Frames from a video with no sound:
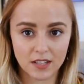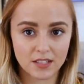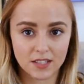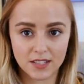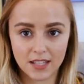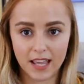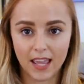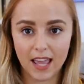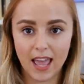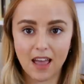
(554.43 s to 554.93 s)
It's
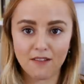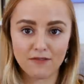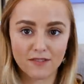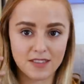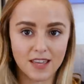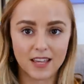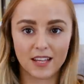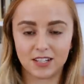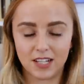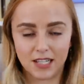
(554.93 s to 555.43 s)
just like
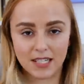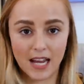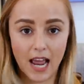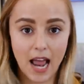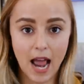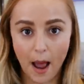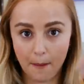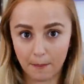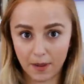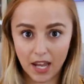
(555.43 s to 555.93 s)
everything is just
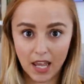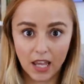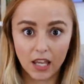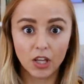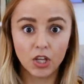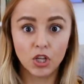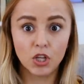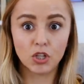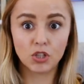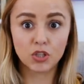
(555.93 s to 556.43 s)
happening
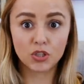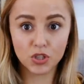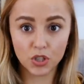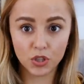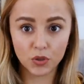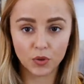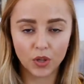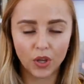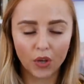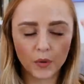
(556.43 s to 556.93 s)
to
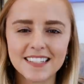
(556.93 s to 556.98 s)
you.